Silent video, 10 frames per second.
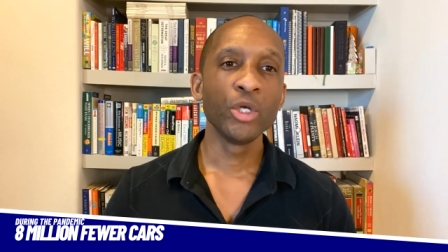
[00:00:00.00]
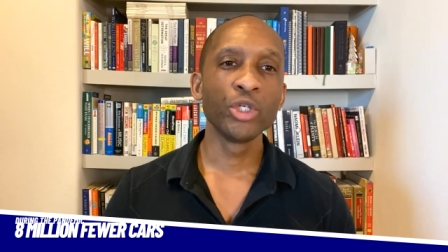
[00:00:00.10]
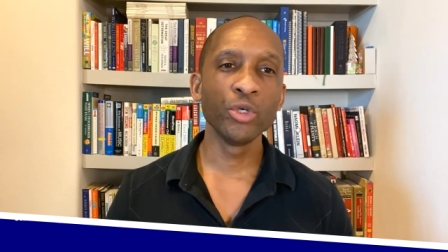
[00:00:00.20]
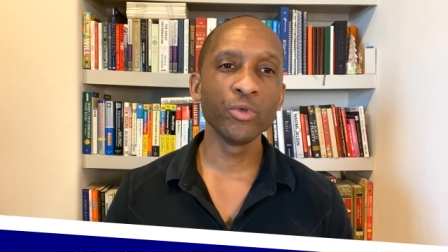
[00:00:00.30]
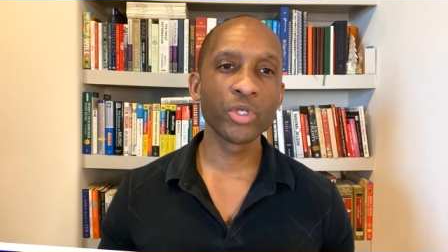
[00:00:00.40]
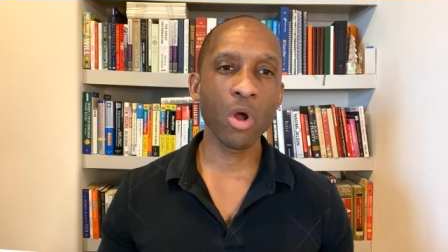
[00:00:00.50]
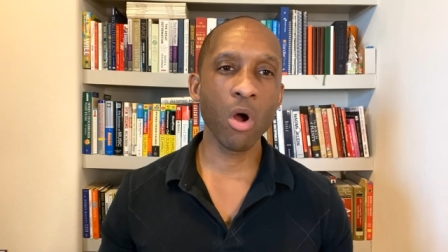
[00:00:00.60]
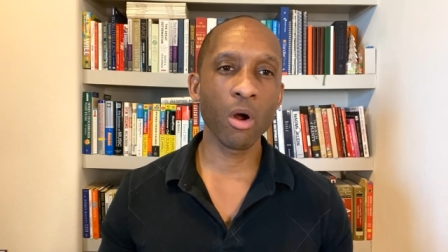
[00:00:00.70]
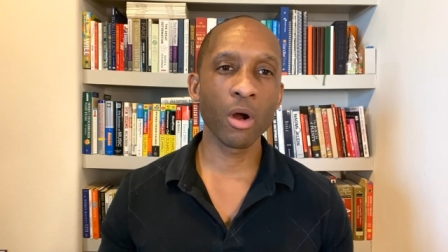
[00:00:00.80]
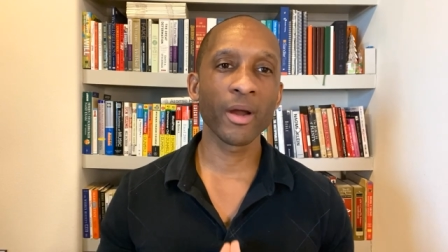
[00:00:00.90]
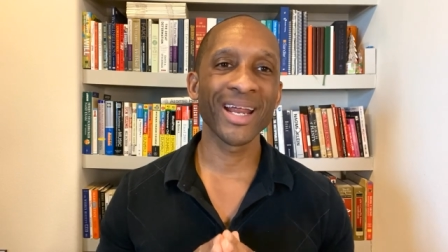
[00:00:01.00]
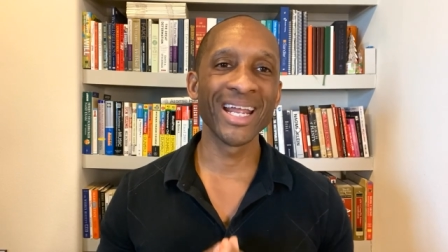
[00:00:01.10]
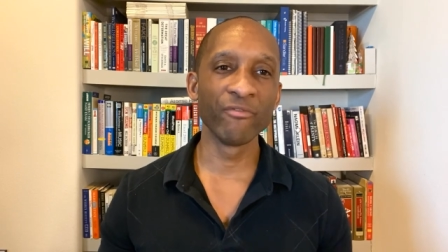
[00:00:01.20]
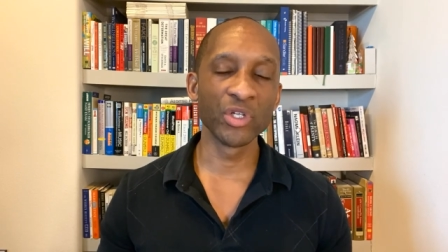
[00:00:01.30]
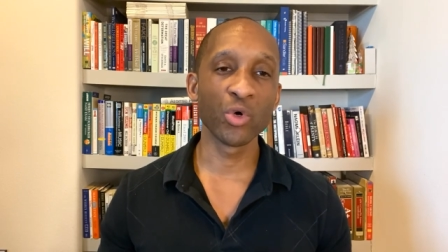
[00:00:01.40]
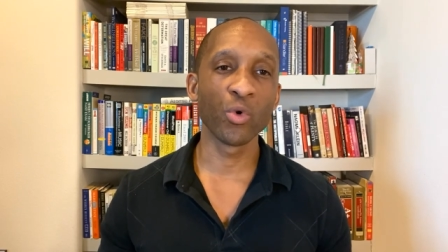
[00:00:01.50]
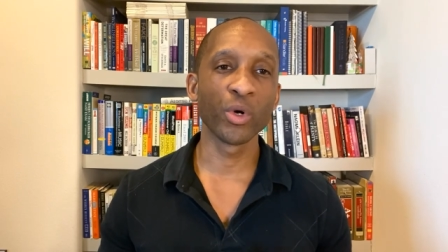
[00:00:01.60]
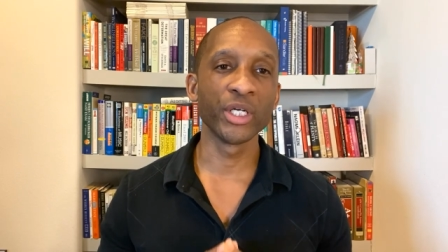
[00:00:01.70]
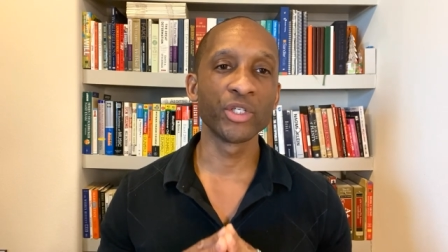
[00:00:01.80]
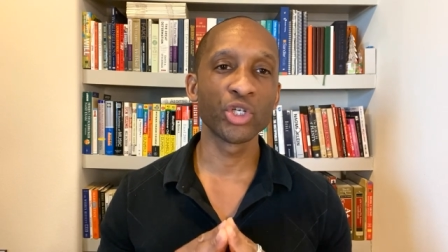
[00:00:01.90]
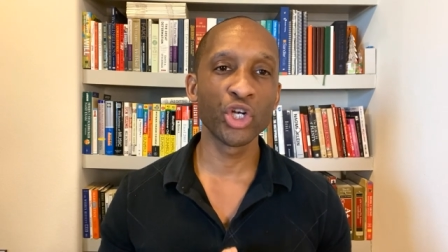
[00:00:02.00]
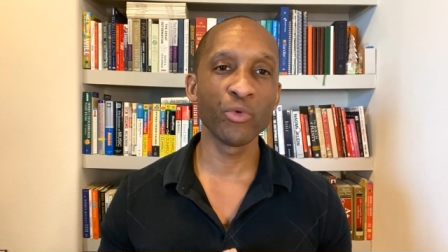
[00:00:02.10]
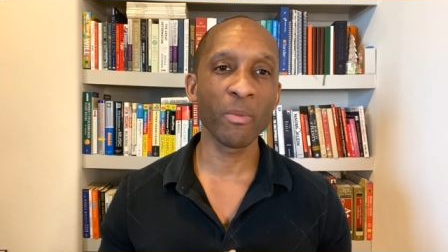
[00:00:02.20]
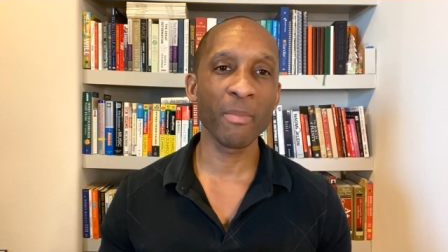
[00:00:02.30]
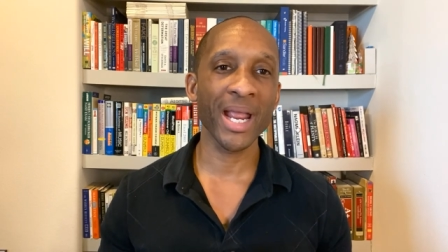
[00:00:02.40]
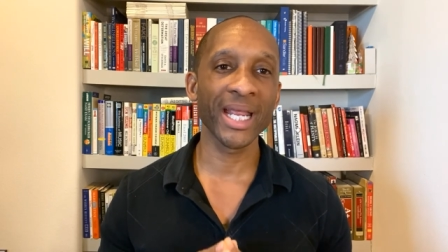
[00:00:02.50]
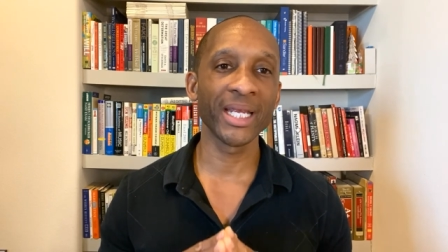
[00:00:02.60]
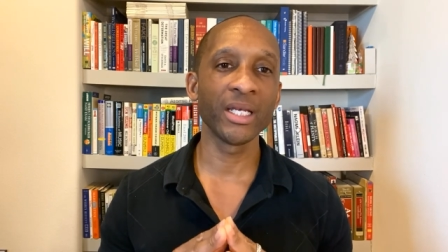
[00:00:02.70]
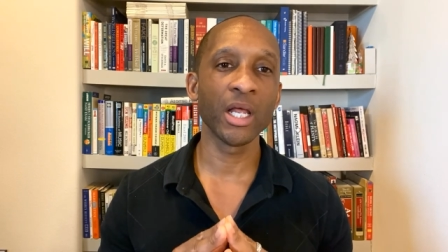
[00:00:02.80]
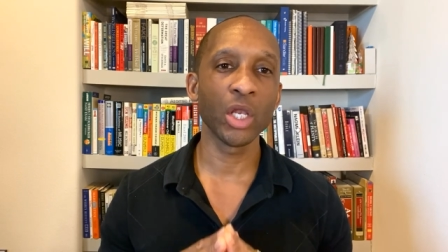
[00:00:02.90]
used car inventories could remain